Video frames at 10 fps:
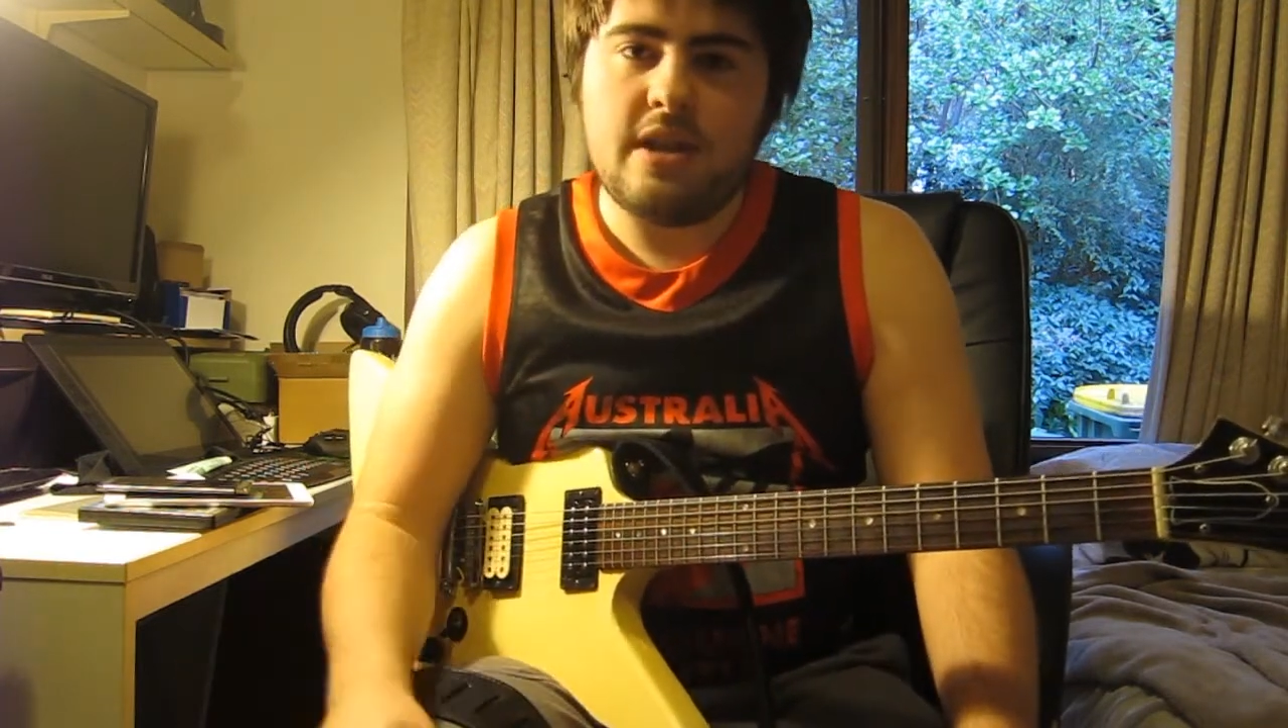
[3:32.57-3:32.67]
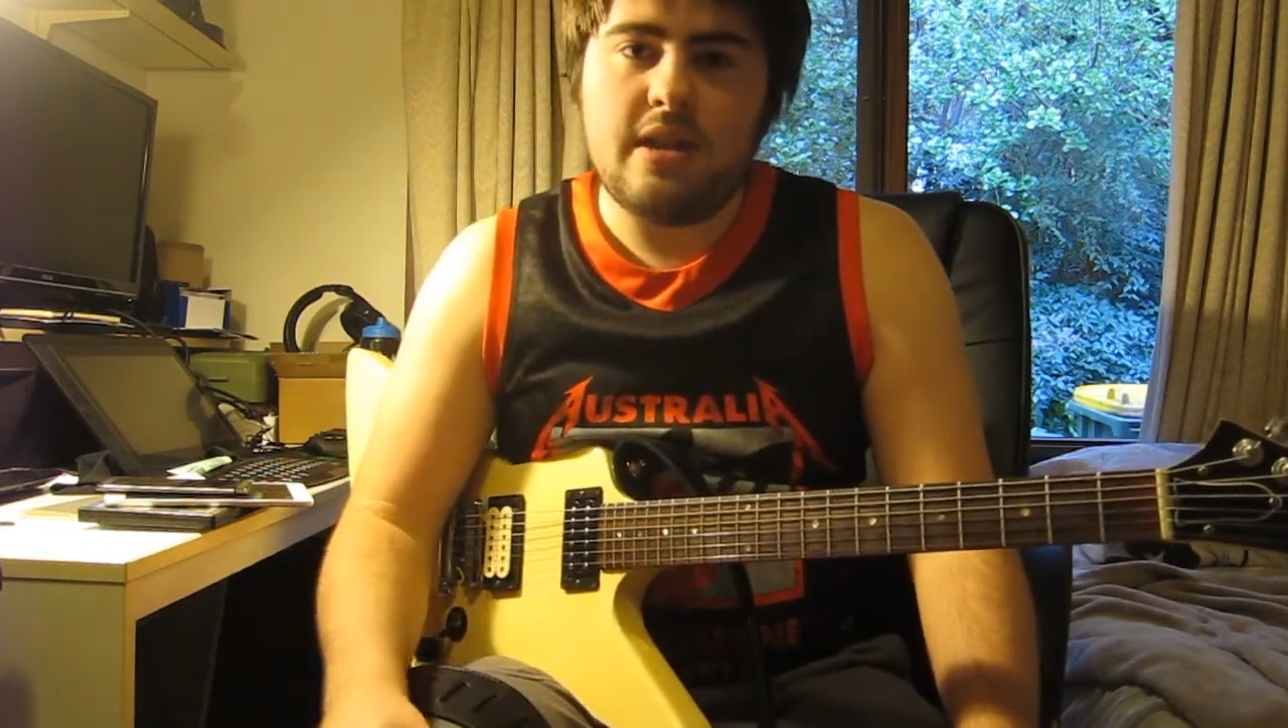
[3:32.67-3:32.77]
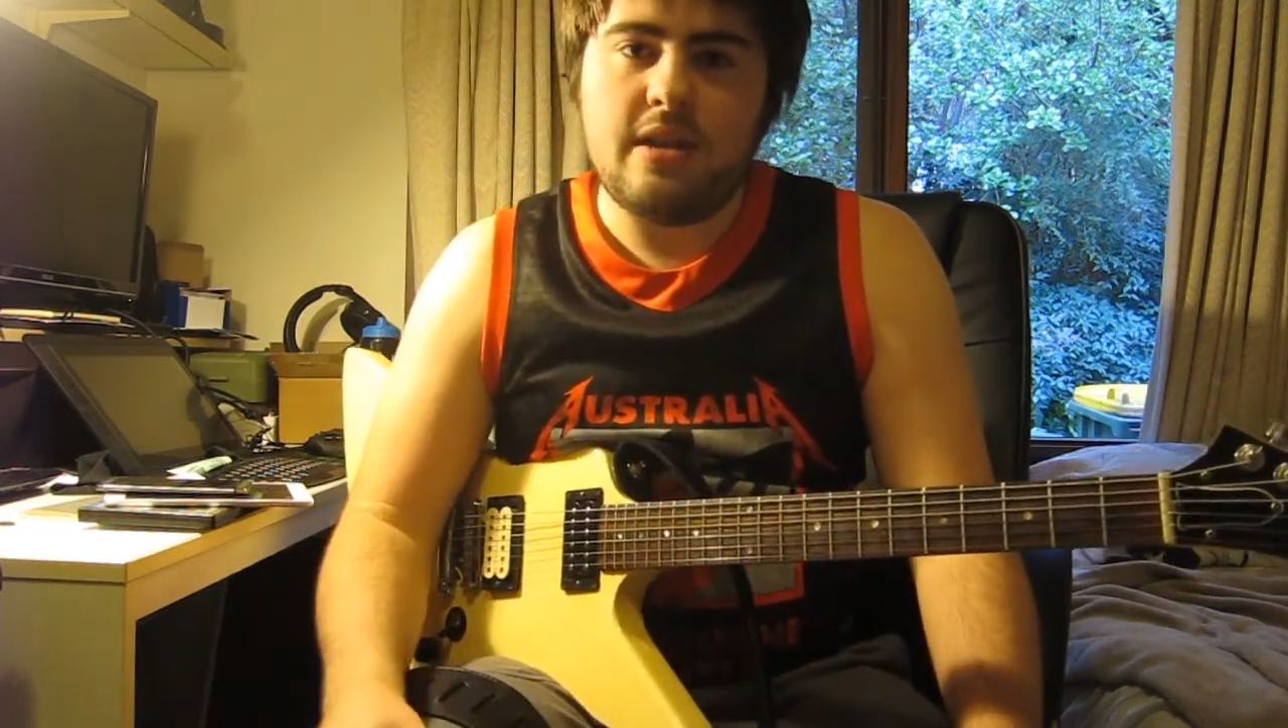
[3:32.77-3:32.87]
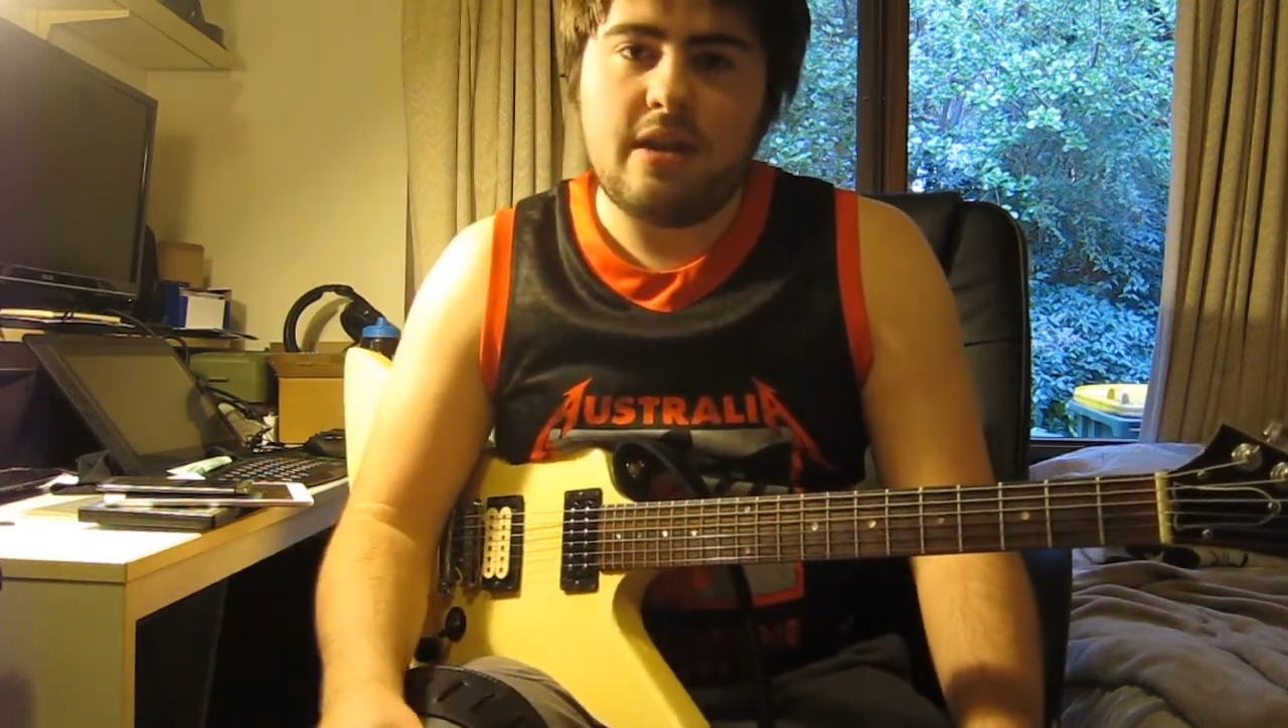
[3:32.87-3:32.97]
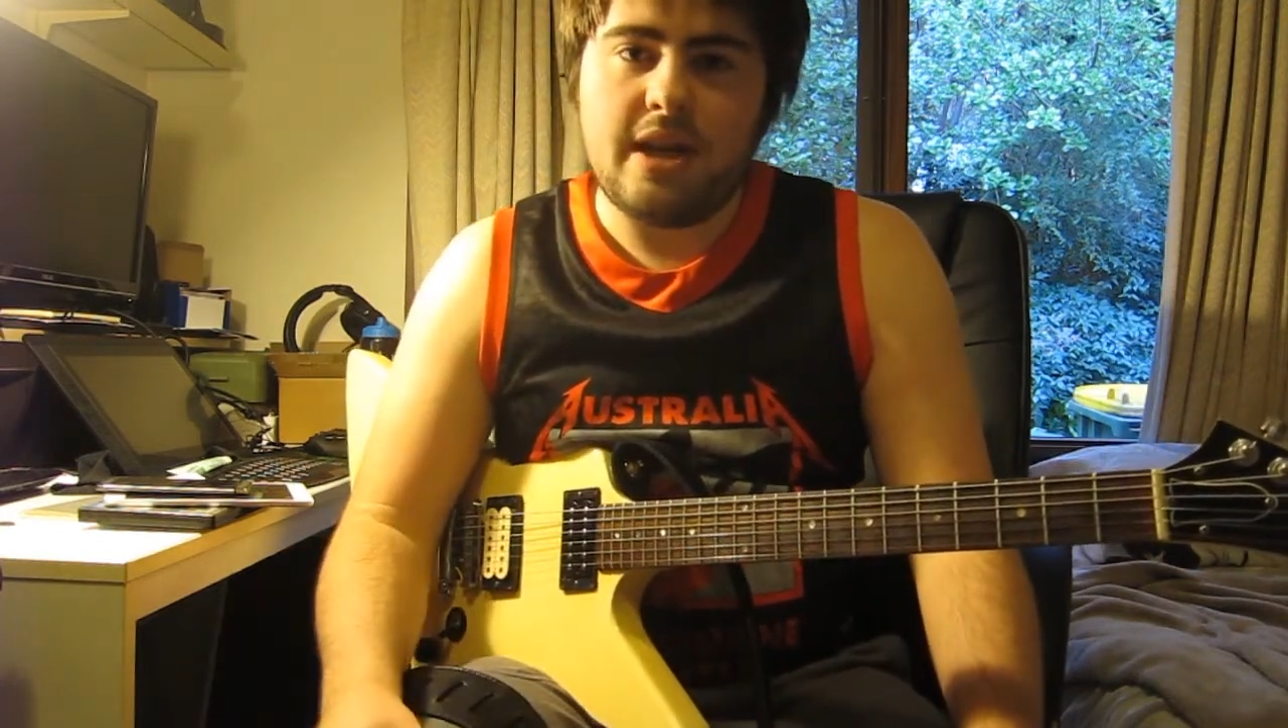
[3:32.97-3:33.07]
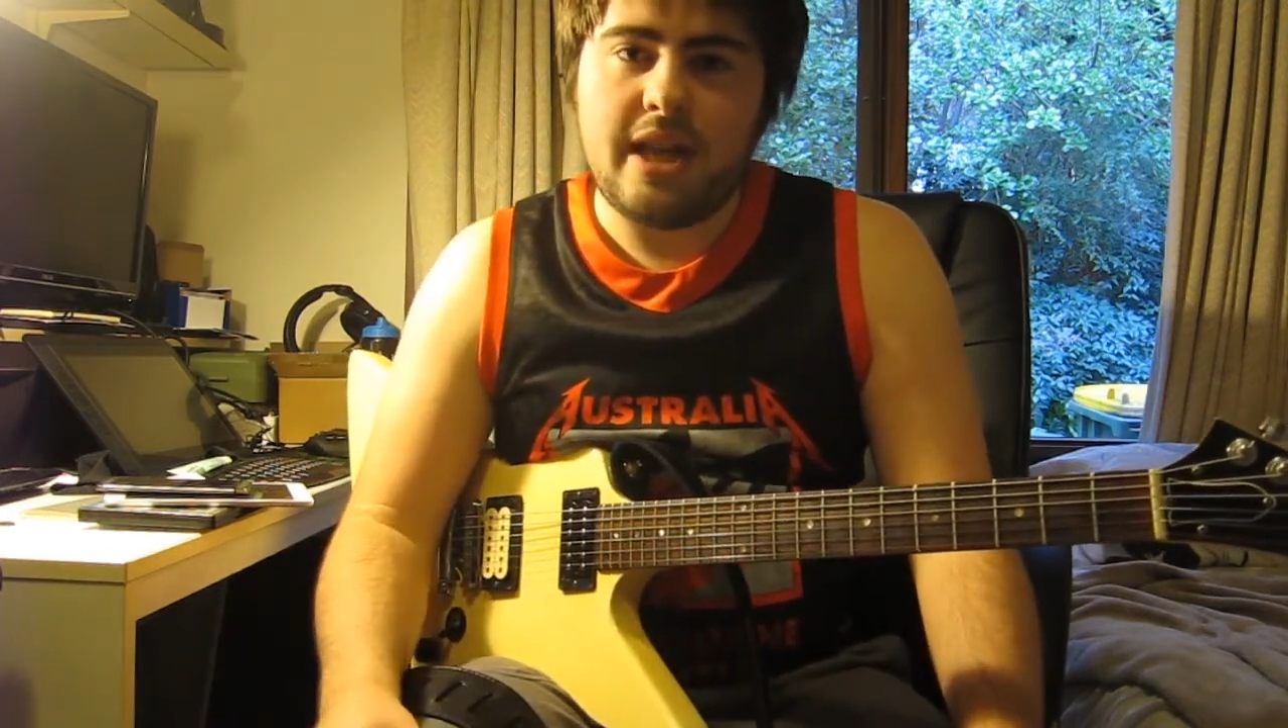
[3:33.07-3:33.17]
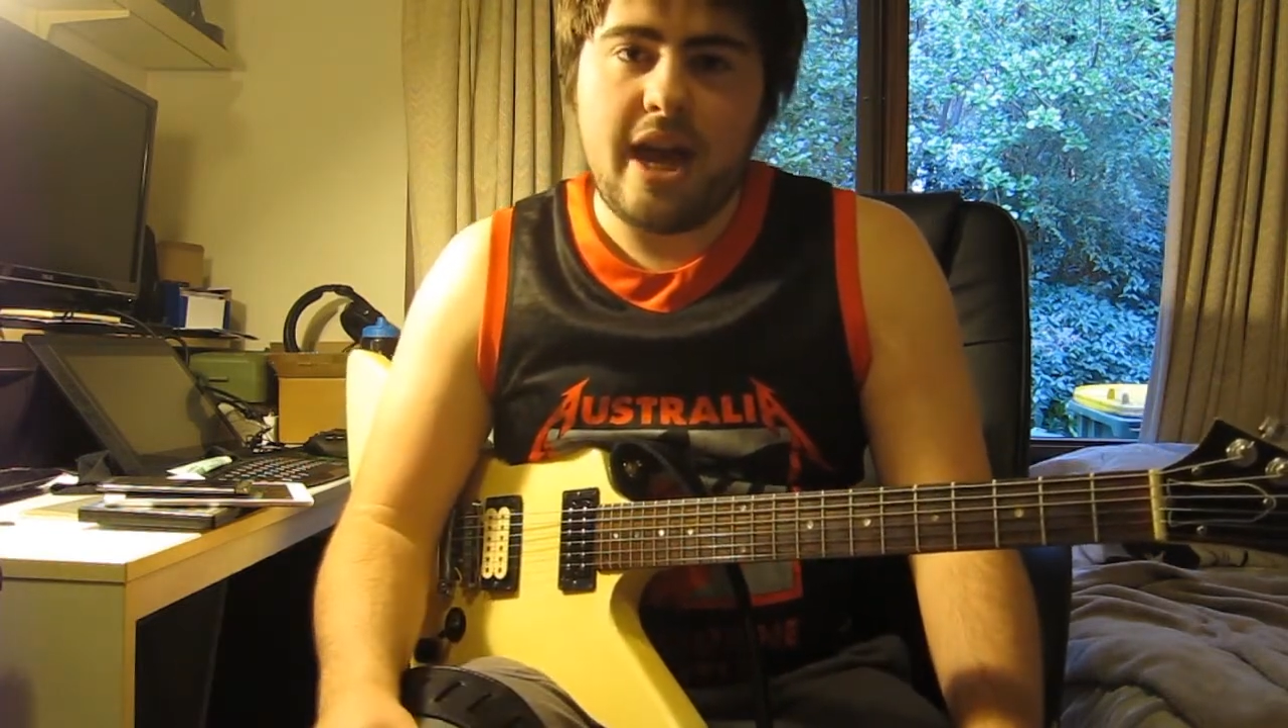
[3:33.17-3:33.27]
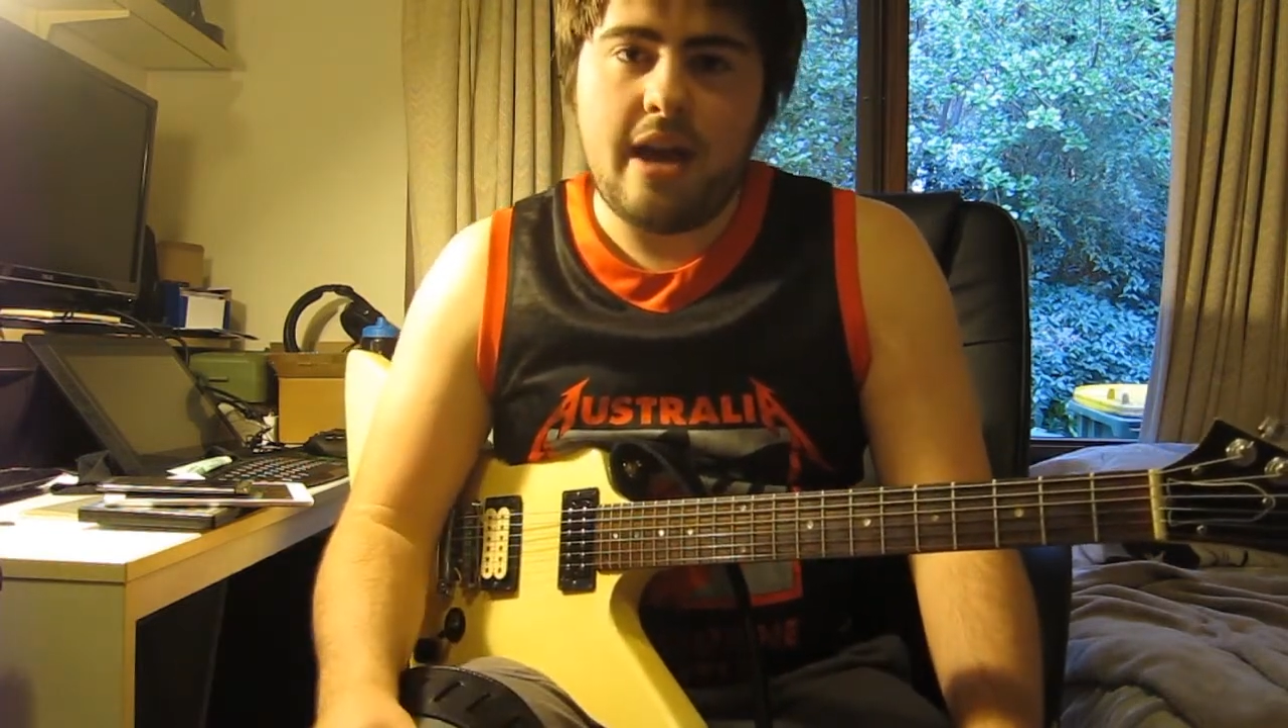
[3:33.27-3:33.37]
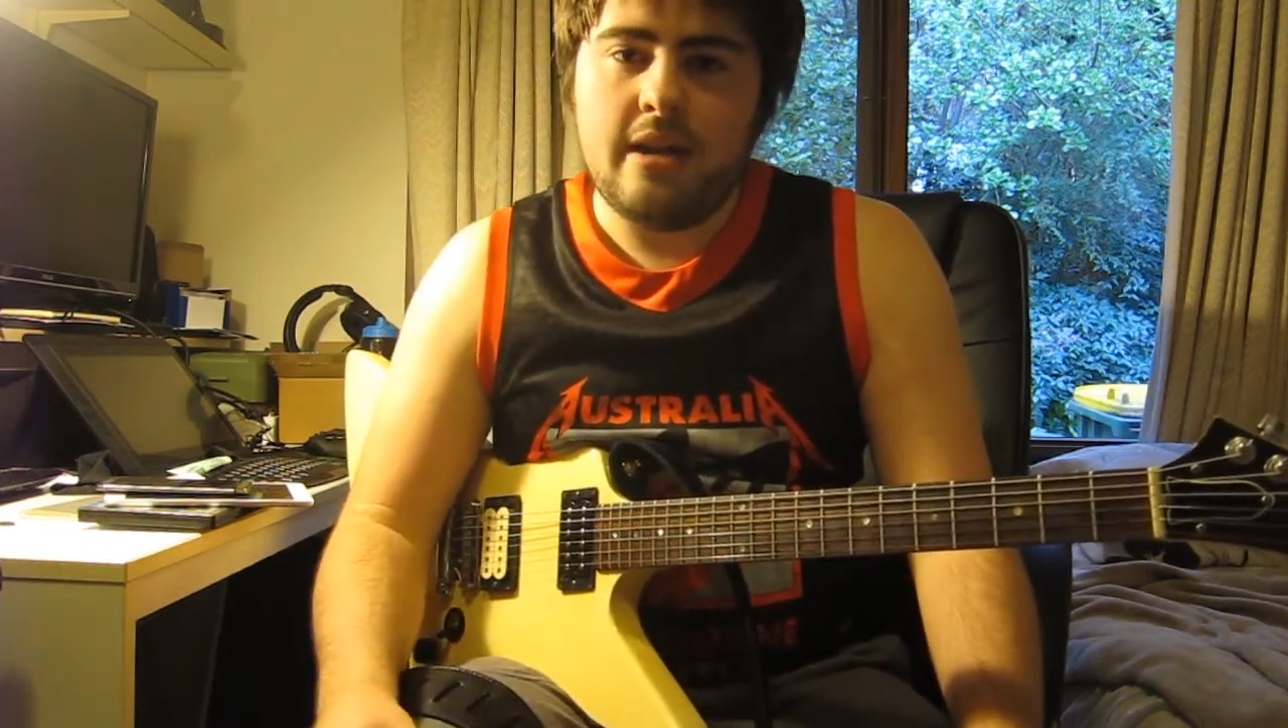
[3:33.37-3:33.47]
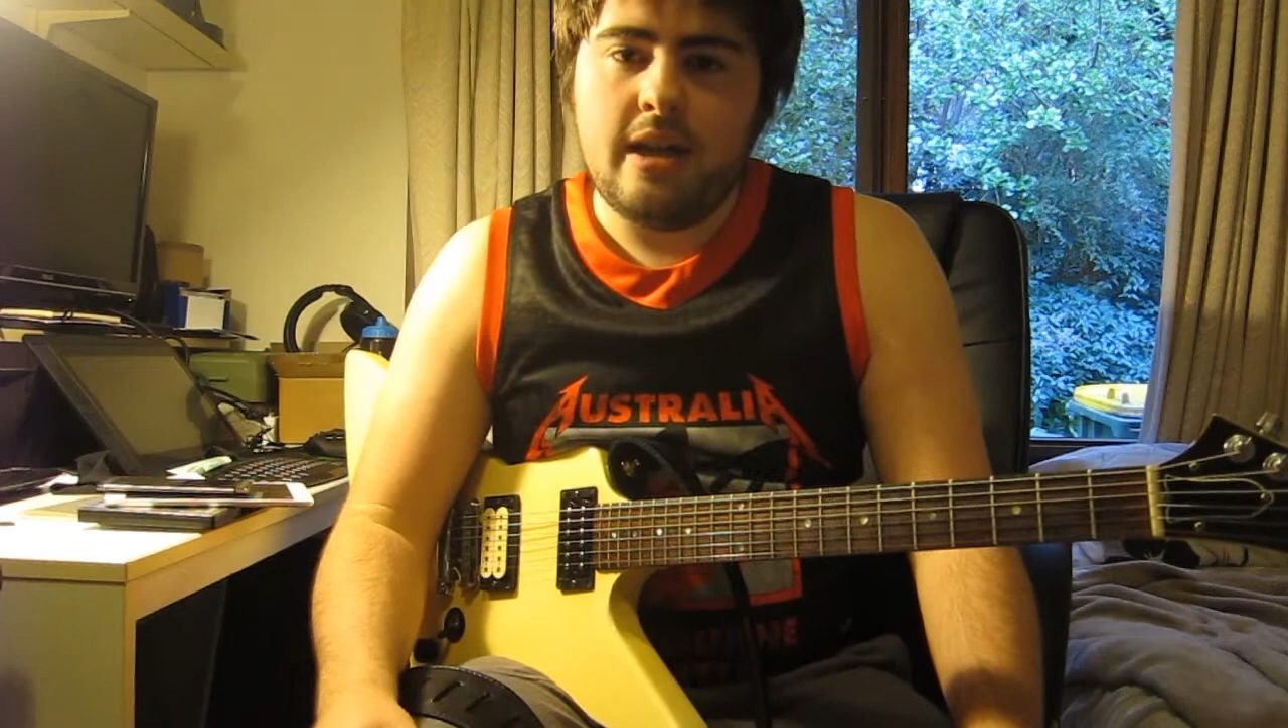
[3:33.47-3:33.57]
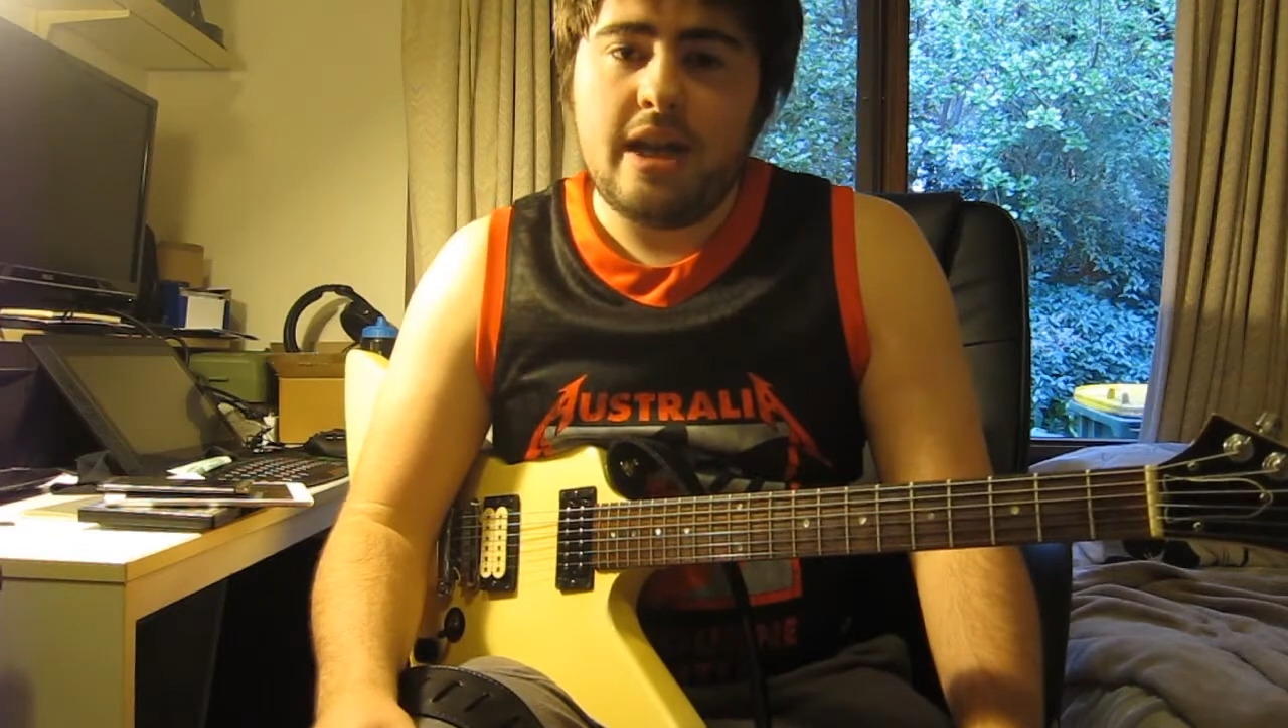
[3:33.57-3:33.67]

or anything like that.